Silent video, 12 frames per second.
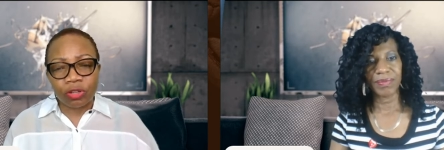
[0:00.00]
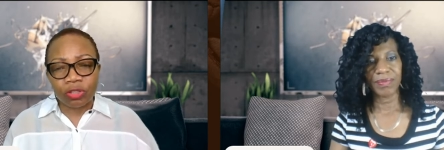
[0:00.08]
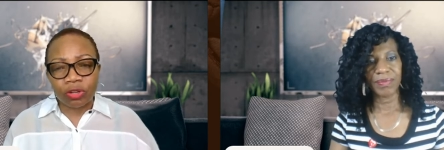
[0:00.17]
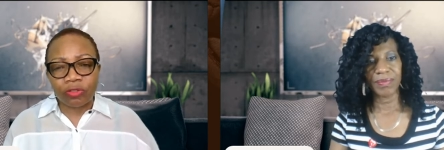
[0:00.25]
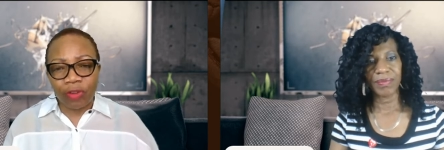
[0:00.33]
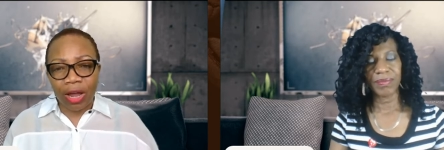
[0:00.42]
Speaker 1: of all
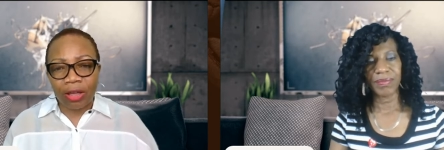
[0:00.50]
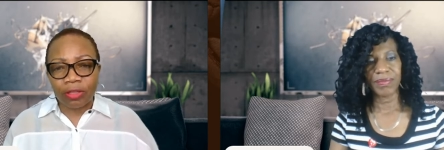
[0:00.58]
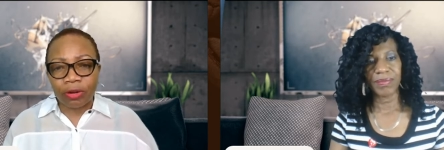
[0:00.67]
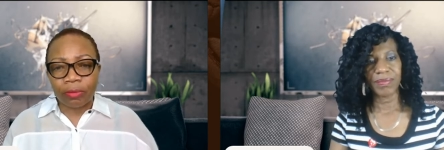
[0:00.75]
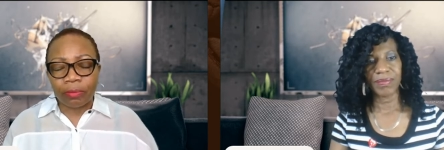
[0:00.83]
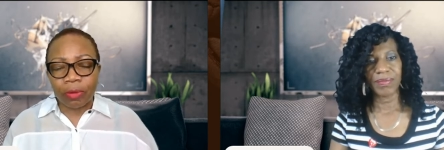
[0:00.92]
is her
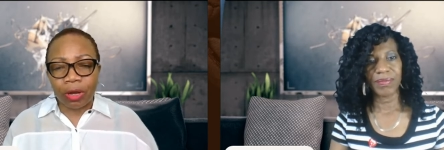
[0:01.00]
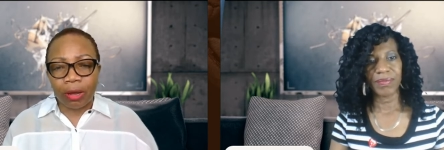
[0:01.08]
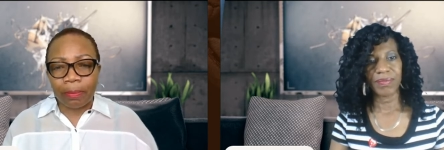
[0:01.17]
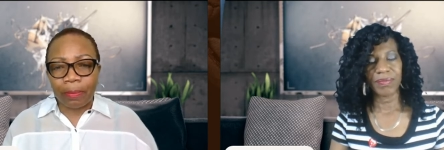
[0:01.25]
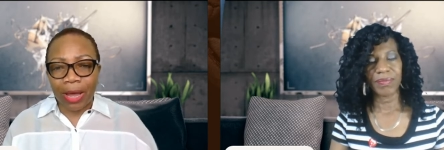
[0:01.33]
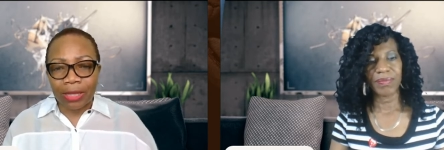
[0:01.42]
father
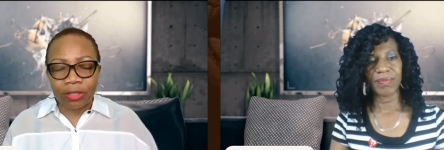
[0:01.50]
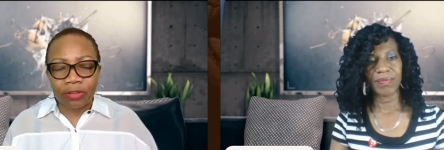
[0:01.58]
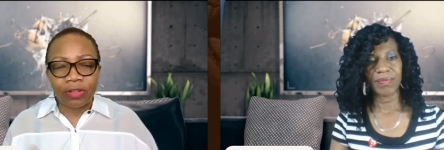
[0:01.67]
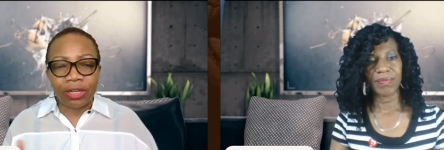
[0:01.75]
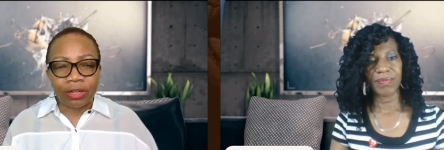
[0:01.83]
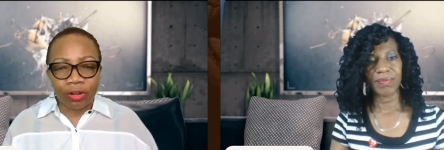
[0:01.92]
uh,
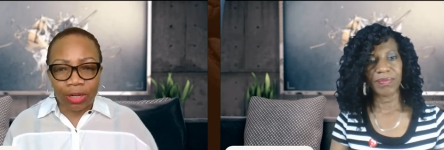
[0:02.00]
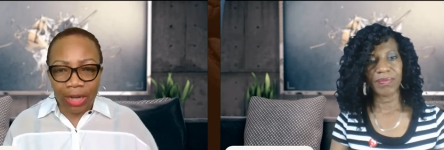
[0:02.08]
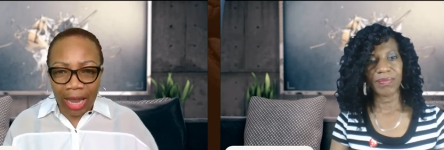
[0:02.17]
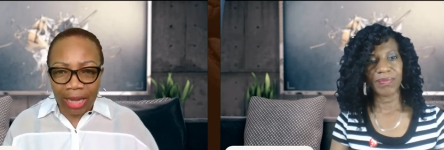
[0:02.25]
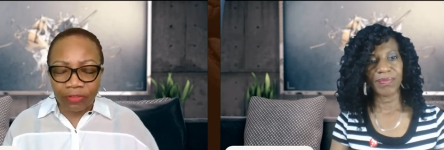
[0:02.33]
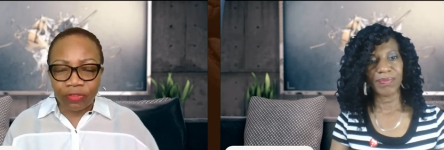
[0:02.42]
positively in
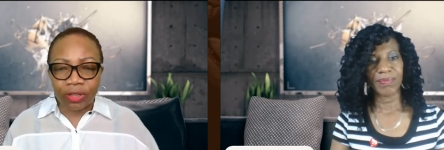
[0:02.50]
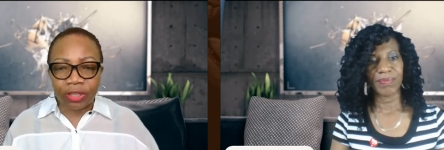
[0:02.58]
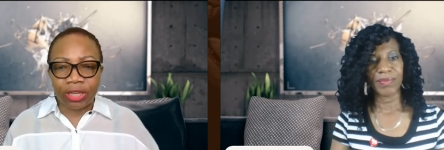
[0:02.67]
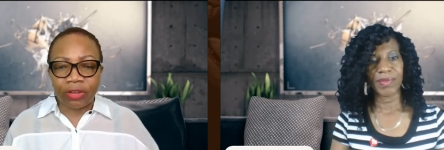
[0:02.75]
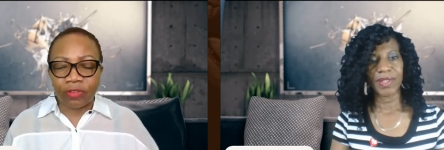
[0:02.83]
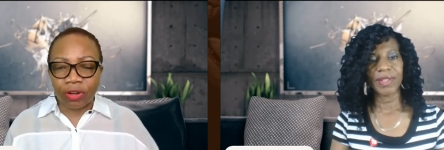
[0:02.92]
her life
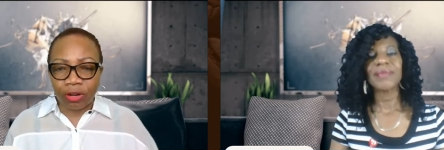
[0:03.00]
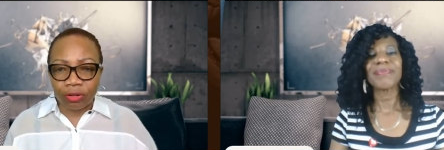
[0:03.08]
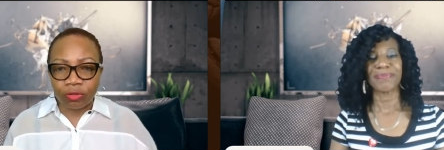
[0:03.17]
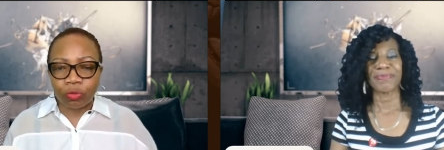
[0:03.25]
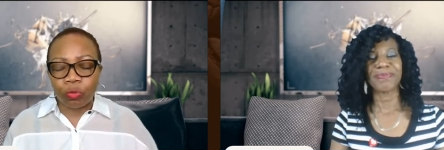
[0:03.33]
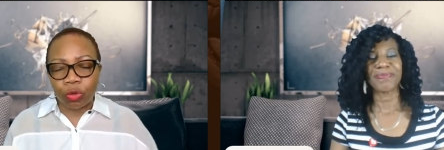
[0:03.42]
and giving
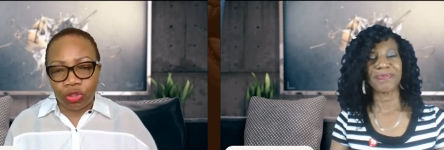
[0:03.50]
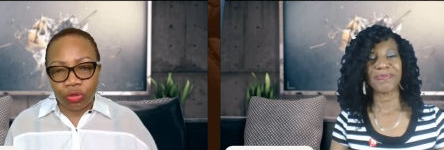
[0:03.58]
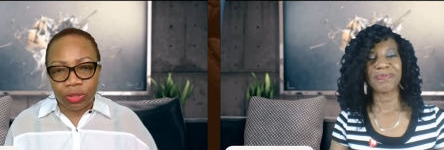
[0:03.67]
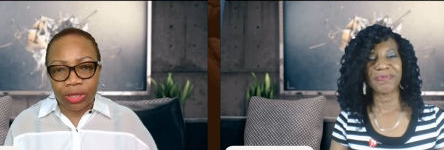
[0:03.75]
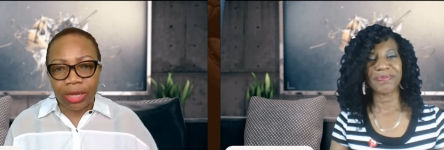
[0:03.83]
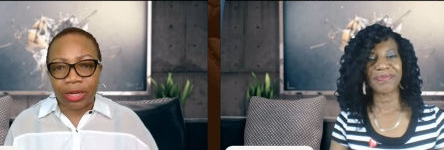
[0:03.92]
her what
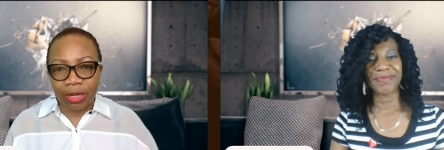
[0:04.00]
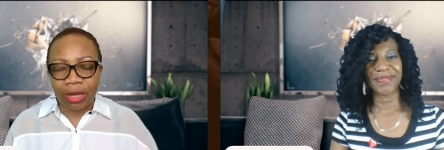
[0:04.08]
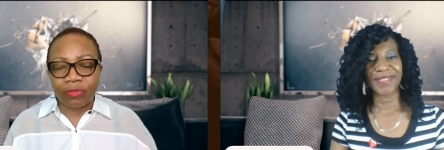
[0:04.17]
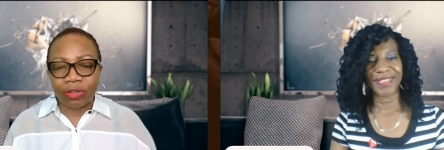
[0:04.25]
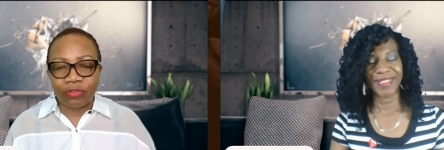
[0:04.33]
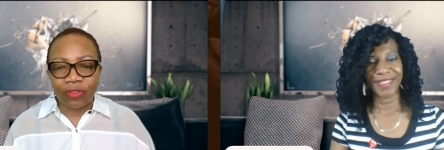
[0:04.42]
you say the
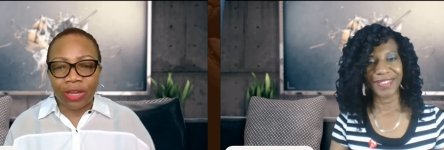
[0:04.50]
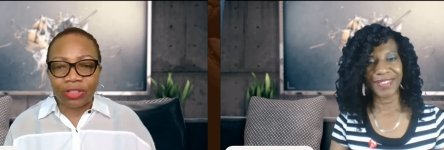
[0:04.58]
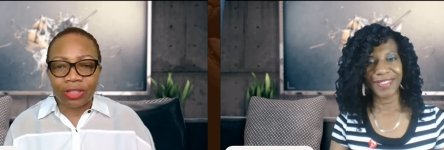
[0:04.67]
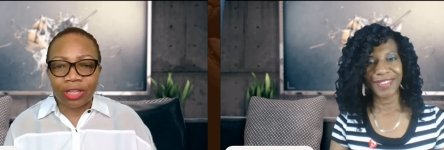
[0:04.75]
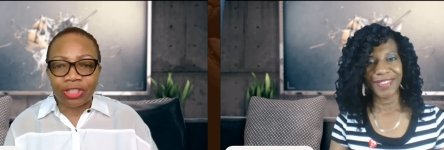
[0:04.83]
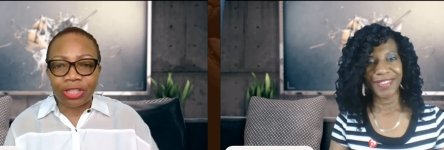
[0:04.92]
love and
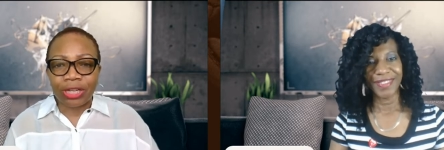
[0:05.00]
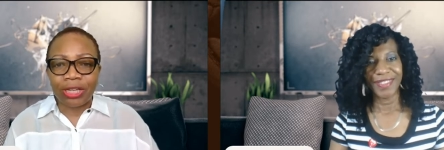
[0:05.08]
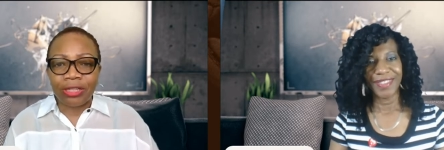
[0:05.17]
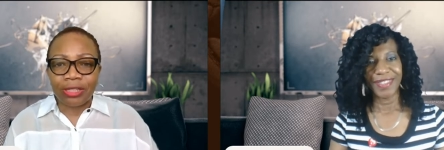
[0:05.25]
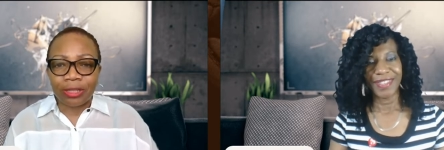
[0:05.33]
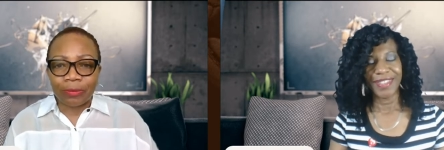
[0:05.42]
affection that she
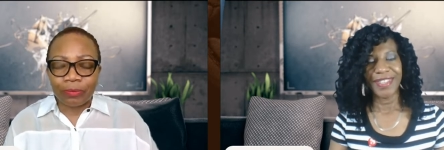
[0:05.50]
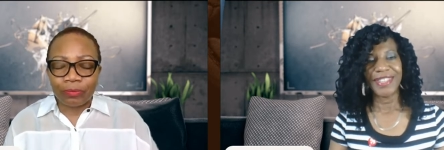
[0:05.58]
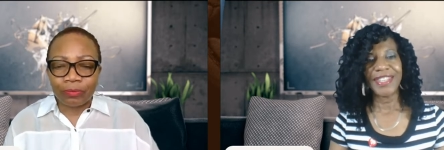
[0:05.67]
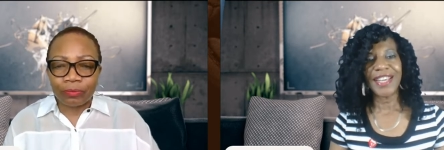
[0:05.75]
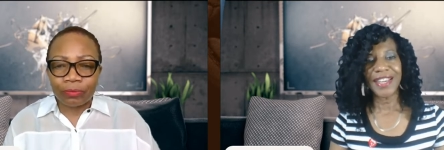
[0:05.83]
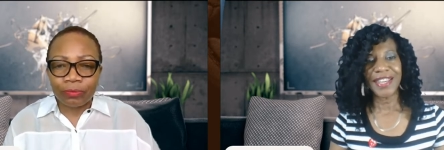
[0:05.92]
needs?
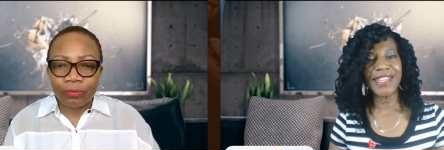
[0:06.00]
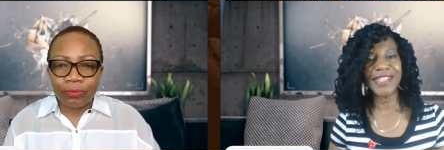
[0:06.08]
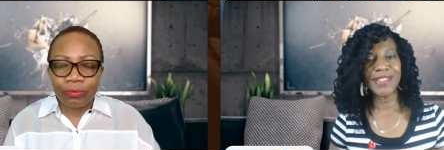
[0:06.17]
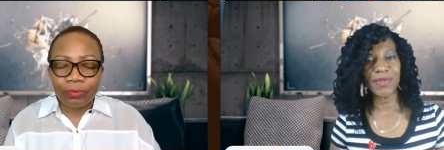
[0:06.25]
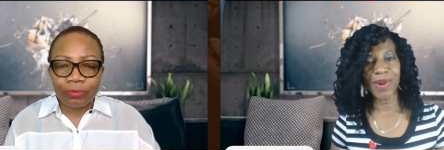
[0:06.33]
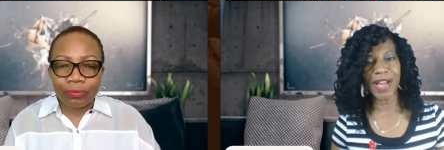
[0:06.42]
Speaker 2: Yeah,
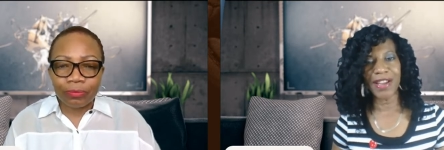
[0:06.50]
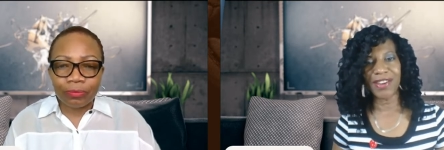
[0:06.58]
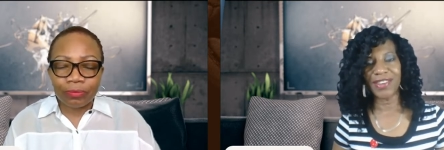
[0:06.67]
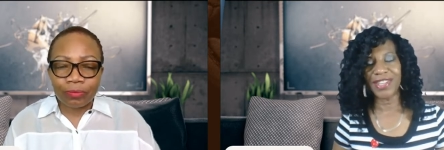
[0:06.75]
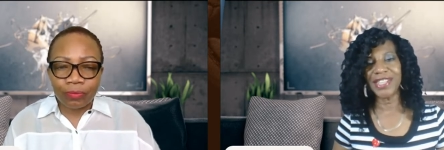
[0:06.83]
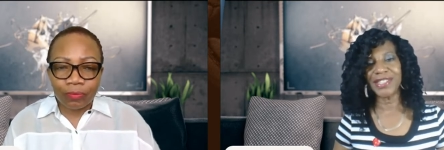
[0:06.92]
he's
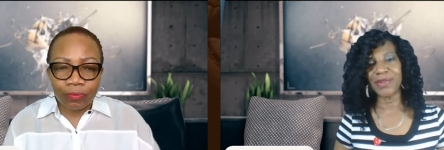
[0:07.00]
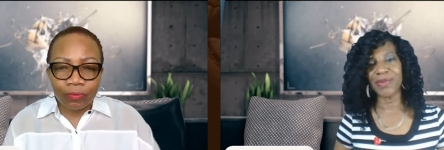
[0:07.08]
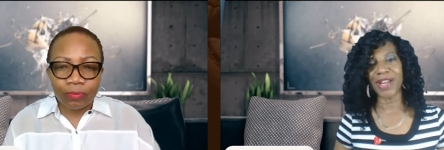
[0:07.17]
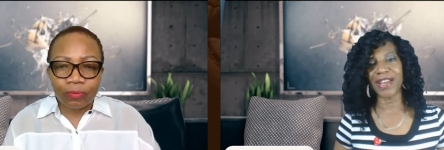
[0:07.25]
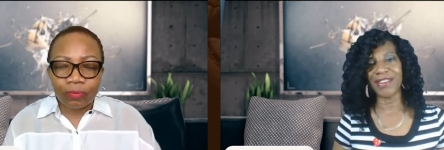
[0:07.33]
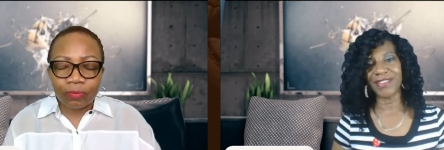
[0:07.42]
around. He's
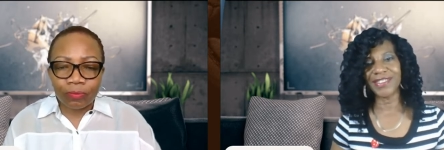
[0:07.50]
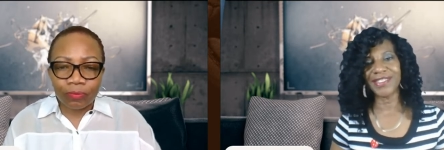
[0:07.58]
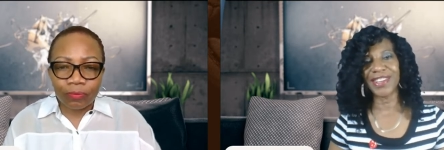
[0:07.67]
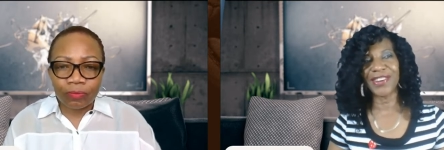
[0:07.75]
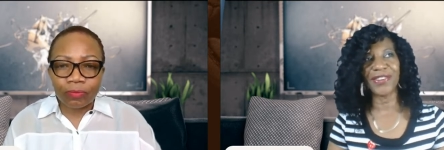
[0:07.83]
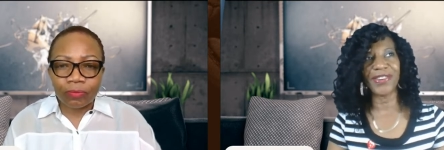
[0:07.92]
around.
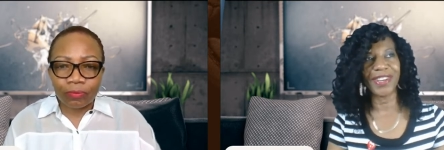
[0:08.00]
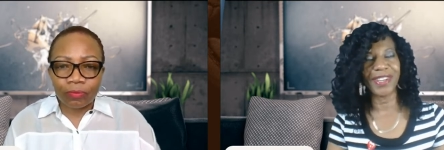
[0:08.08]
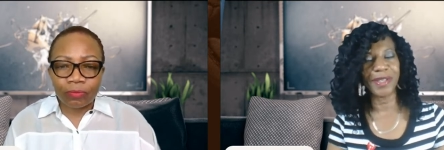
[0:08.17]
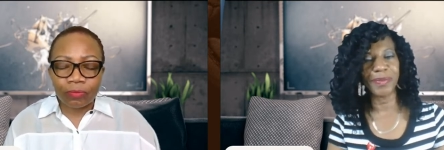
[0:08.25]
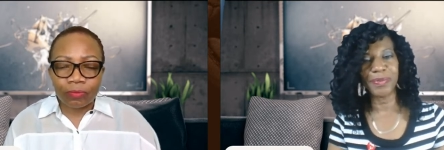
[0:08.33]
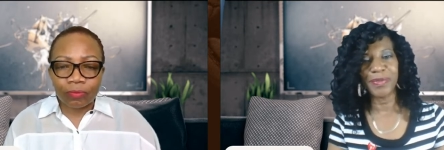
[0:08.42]
So
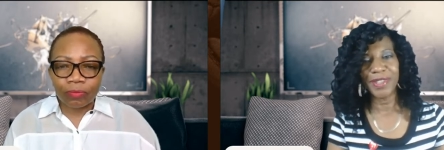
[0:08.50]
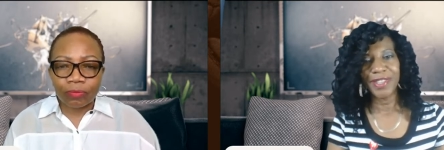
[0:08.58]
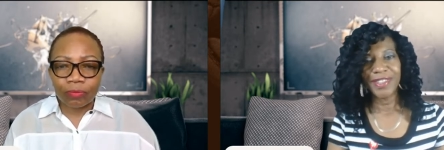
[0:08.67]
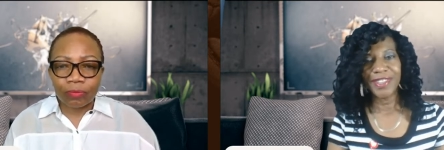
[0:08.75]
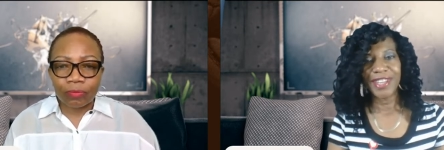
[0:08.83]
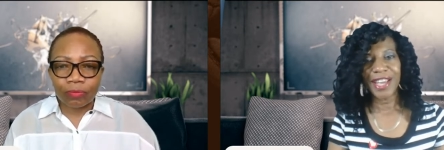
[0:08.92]
um,
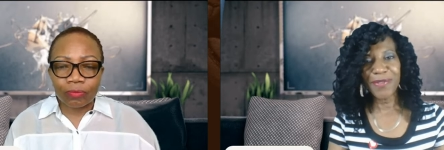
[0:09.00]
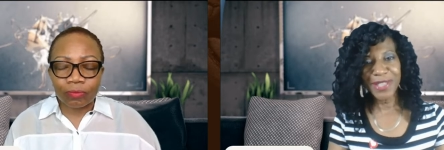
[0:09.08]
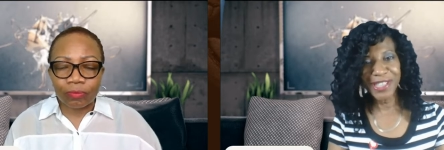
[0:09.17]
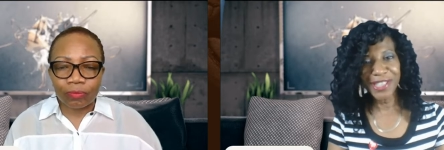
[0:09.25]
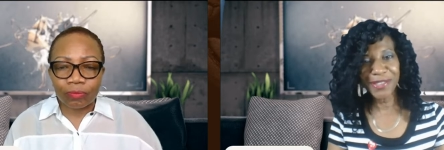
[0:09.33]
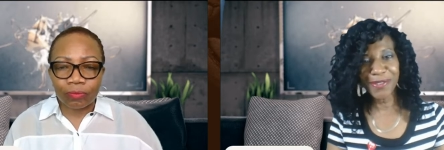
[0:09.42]
I
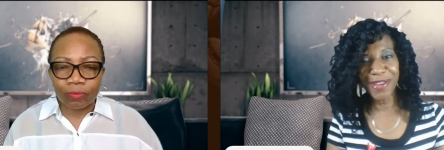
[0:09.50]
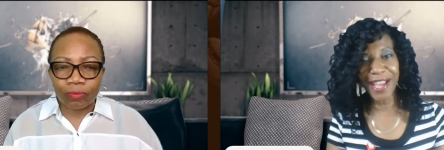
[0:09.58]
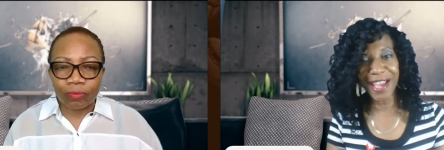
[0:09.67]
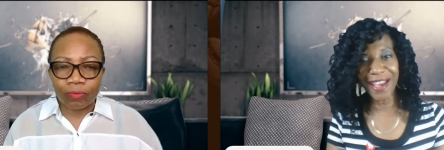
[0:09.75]
wish he's around.